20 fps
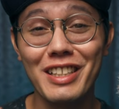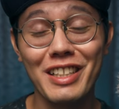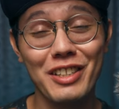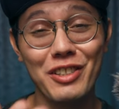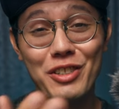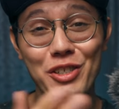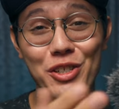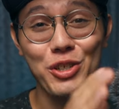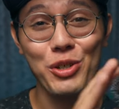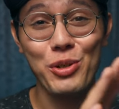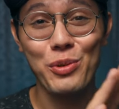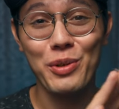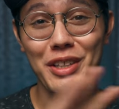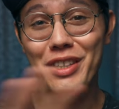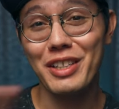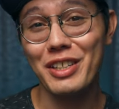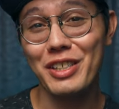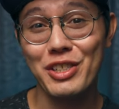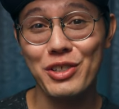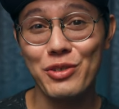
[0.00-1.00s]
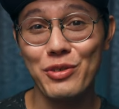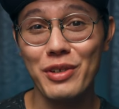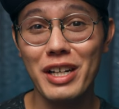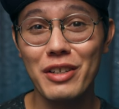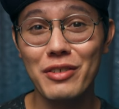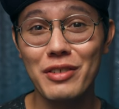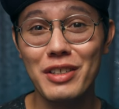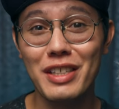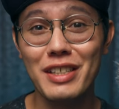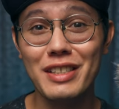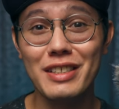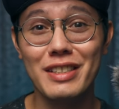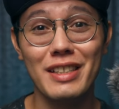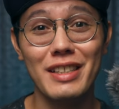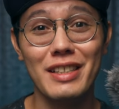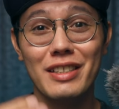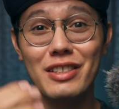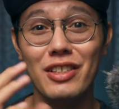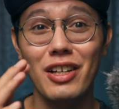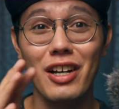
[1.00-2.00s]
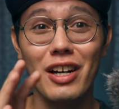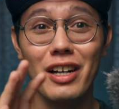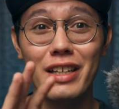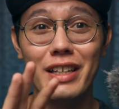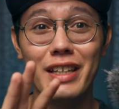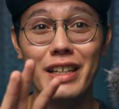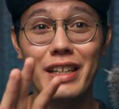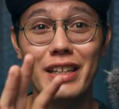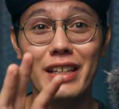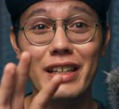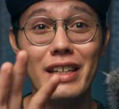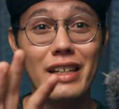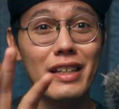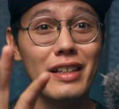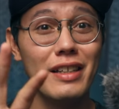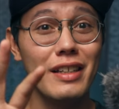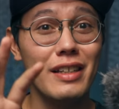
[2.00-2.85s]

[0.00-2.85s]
like they're showing their surroundings and then talking